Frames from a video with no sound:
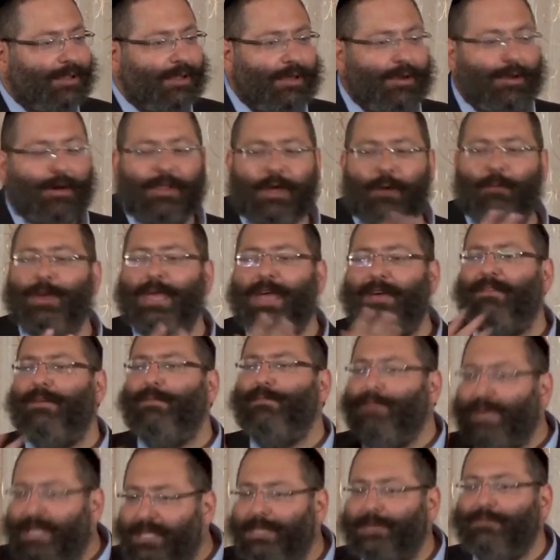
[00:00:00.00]
Do you know that we have a
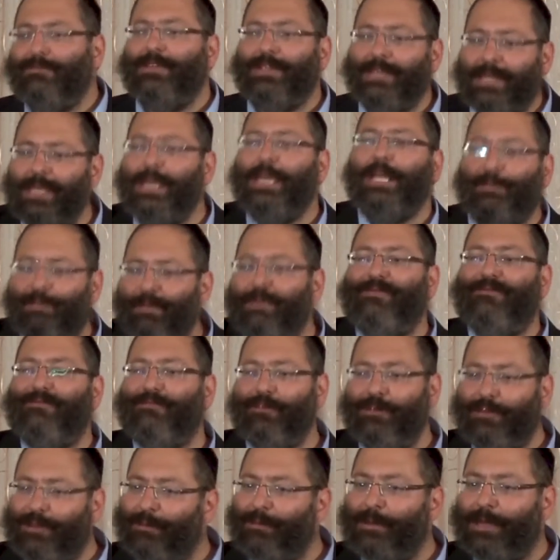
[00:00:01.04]
mitzvah to eat
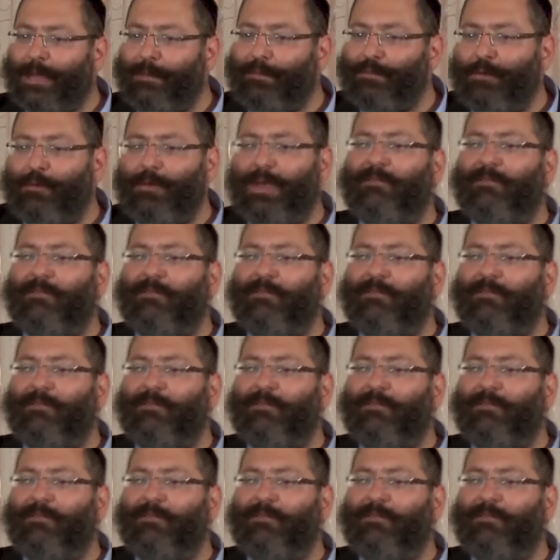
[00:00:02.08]
before Yom Kippur,